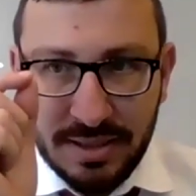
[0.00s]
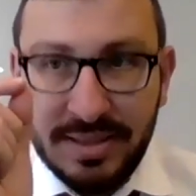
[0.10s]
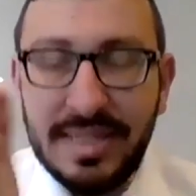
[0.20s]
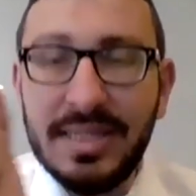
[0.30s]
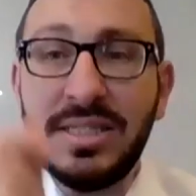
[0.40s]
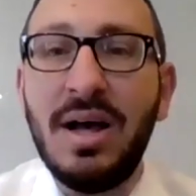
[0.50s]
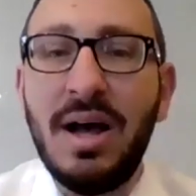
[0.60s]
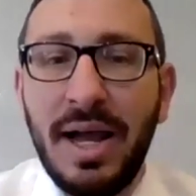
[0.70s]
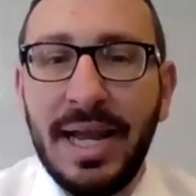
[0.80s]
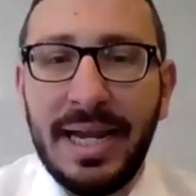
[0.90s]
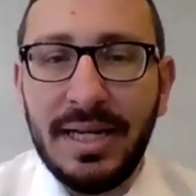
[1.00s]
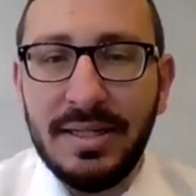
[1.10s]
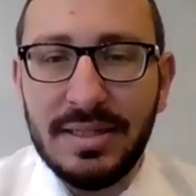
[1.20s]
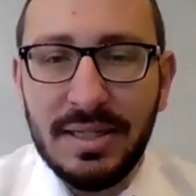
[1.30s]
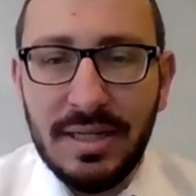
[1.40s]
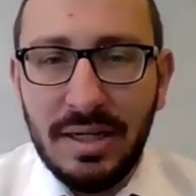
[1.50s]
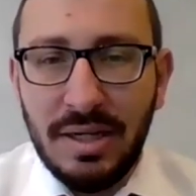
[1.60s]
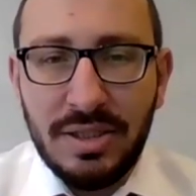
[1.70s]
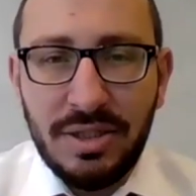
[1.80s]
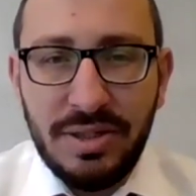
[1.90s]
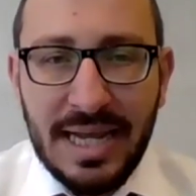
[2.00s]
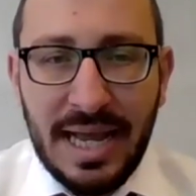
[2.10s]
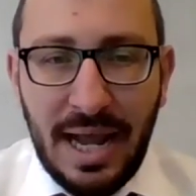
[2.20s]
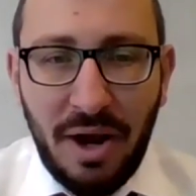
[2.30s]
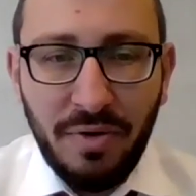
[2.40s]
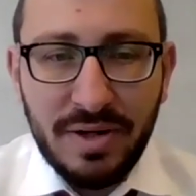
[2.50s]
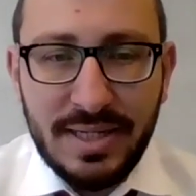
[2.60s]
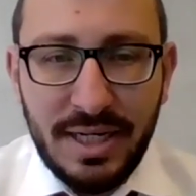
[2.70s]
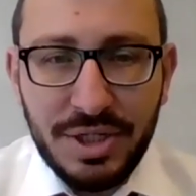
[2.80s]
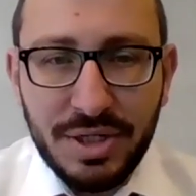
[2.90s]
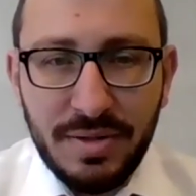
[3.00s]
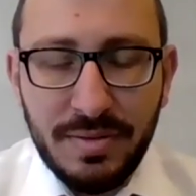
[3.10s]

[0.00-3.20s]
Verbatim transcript: designed to get our attention.